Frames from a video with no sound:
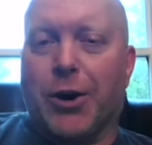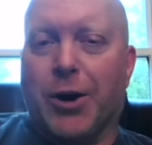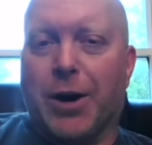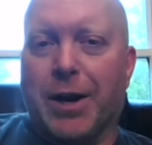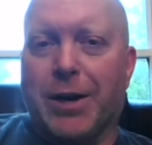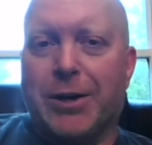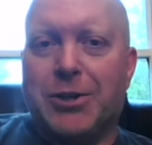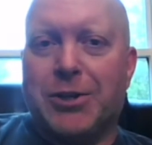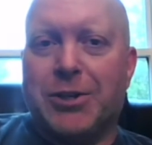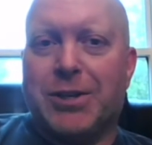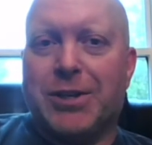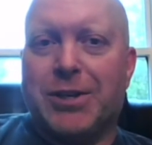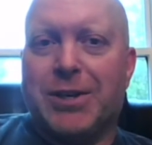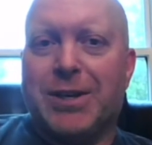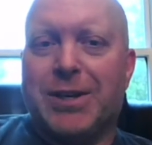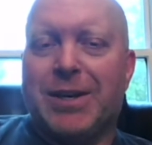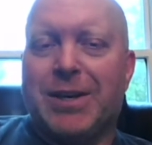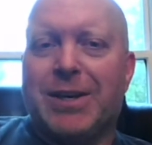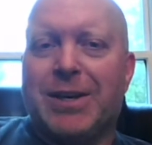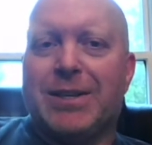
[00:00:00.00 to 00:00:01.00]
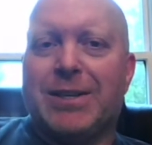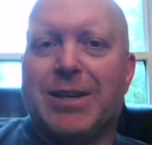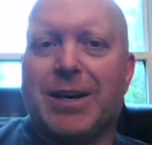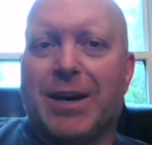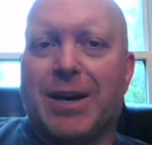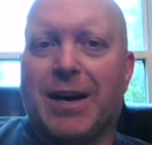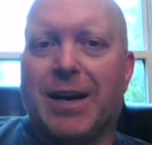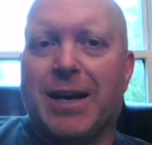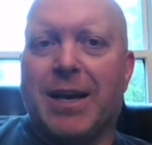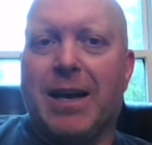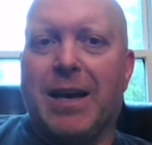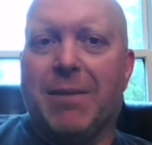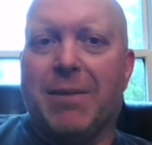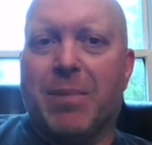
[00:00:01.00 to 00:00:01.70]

uh, we were uh,